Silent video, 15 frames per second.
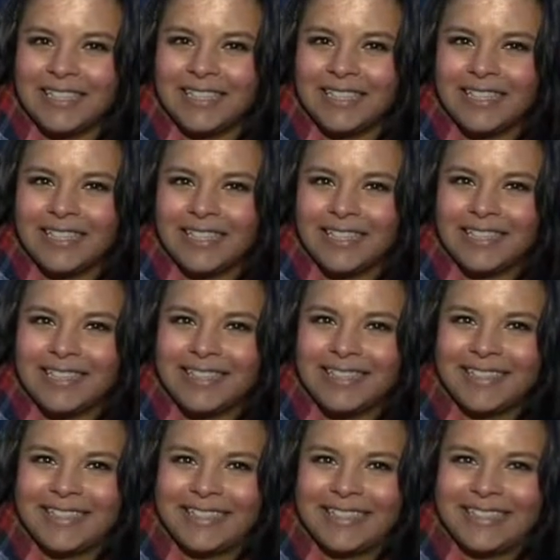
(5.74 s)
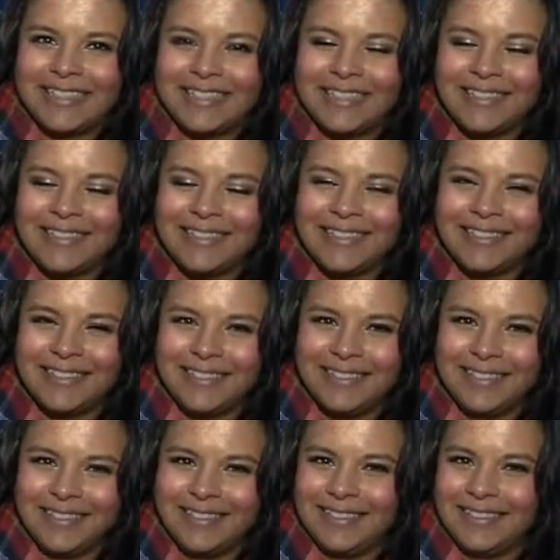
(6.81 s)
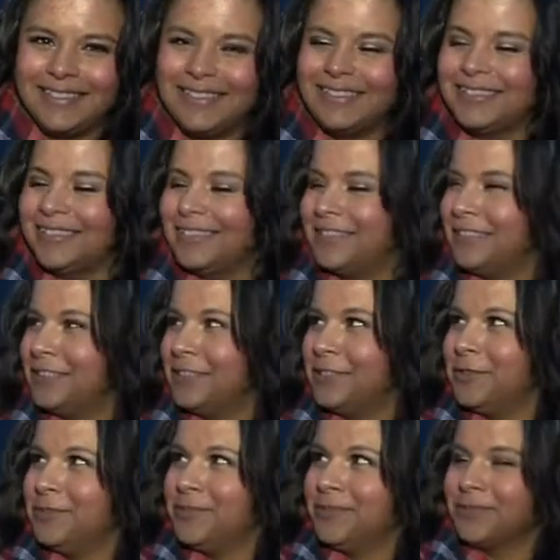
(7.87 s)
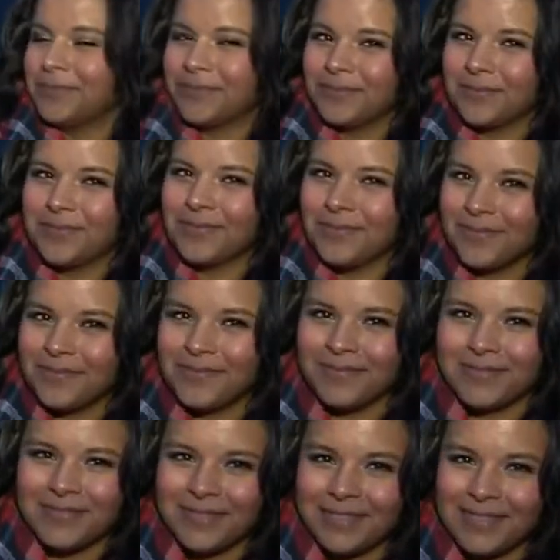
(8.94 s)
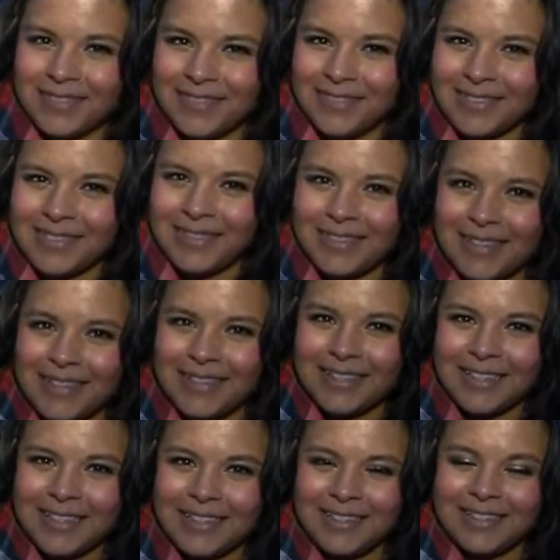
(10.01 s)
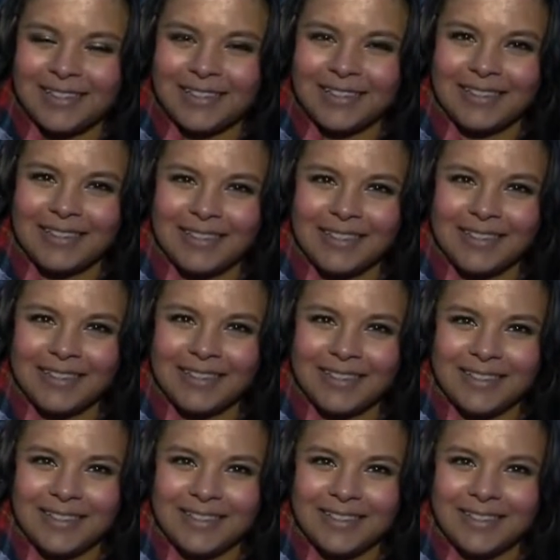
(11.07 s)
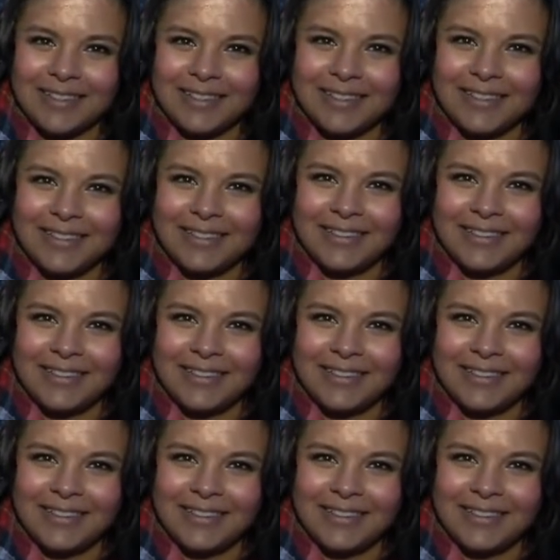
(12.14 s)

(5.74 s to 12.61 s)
The person shown says nothing.